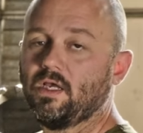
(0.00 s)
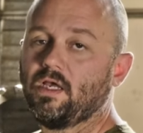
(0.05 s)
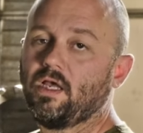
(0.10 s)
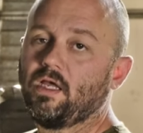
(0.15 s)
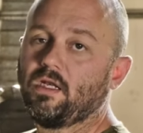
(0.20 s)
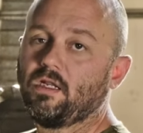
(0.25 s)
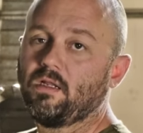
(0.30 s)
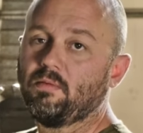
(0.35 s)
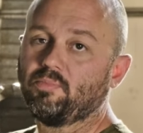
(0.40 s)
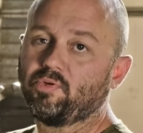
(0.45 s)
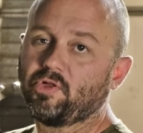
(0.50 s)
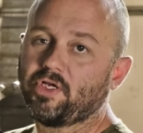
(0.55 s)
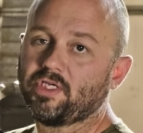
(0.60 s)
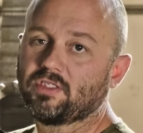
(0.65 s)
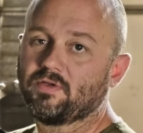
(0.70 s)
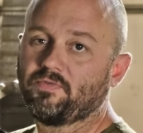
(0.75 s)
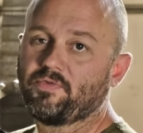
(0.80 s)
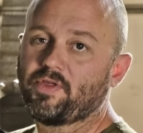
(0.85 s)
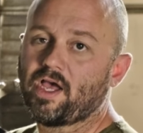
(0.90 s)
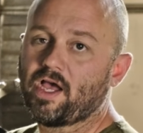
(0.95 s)
And in
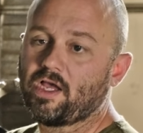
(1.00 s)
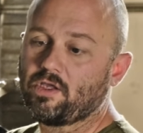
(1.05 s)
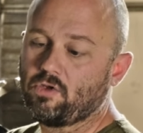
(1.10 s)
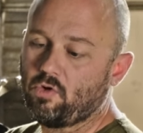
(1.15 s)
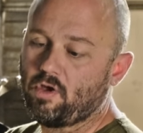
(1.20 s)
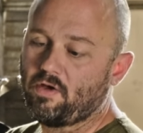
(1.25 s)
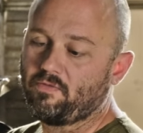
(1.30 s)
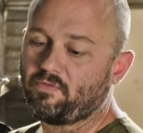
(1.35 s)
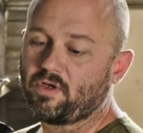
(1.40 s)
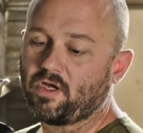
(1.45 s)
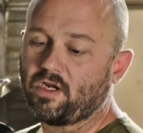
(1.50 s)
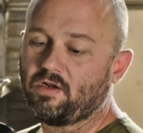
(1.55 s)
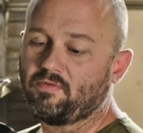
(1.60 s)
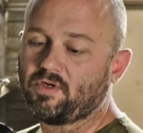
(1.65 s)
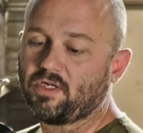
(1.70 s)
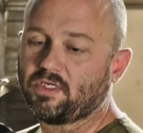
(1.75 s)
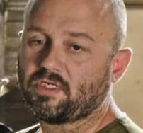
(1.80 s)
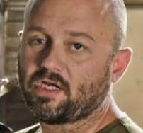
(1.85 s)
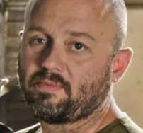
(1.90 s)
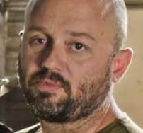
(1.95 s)
place of that, you have kind of
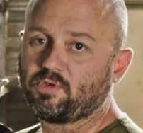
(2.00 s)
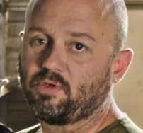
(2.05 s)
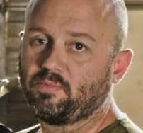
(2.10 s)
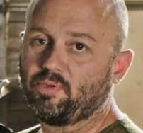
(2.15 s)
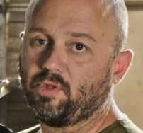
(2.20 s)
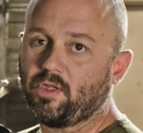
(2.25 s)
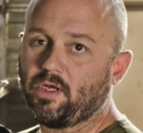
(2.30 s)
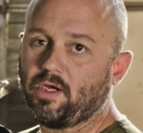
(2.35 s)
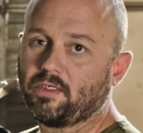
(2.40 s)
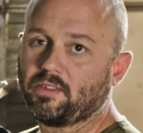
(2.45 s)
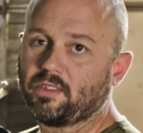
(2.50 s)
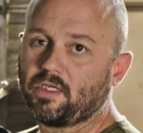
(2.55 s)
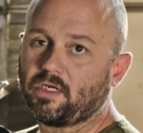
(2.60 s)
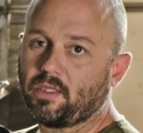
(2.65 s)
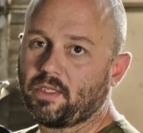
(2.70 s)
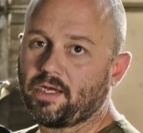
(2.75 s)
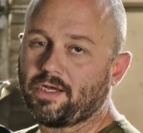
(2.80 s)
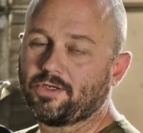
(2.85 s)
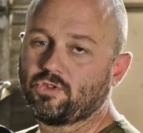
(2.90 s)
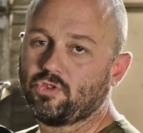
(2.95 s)
an adapter plug that
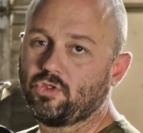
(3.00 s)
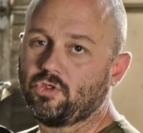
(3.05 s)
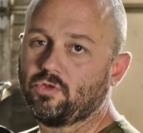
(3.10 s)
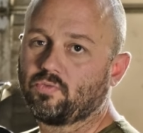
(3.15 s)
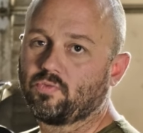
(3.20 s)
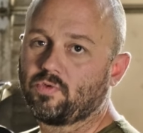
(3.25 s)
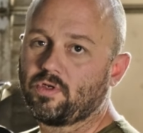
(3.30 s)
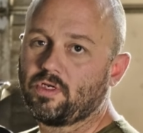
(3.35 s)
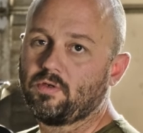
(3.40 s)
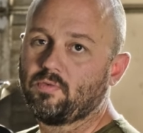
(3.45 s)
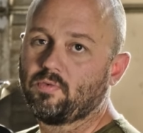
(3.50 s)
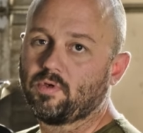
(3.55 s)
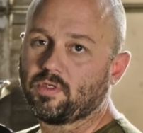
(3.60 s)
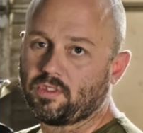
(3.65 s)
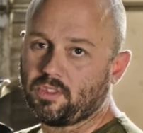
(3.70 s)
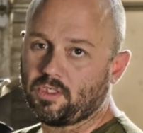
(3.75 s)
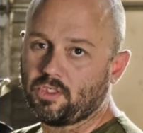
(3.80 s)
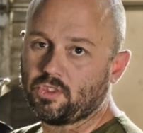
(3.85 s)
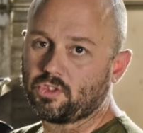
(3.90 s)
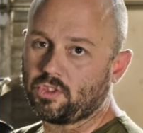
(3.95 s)
allows you to read
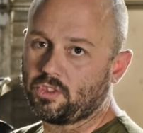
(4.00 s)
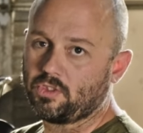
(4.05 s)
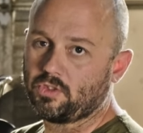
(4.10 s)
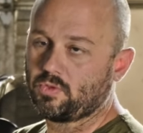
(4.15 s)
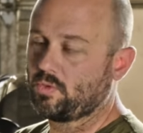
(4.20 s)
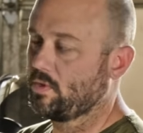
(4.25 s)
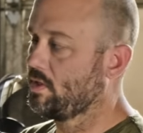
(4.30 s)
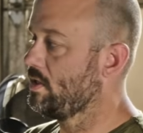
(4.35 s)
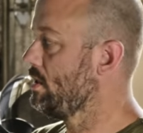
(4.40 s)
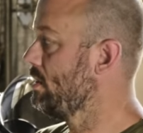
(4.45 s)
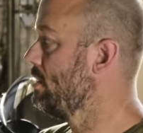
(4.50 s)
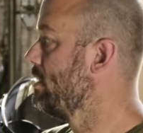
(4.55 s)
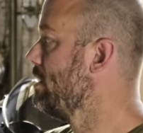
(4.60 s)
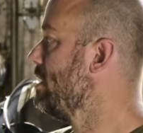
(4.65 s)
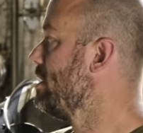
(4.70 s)
what the engine is reading.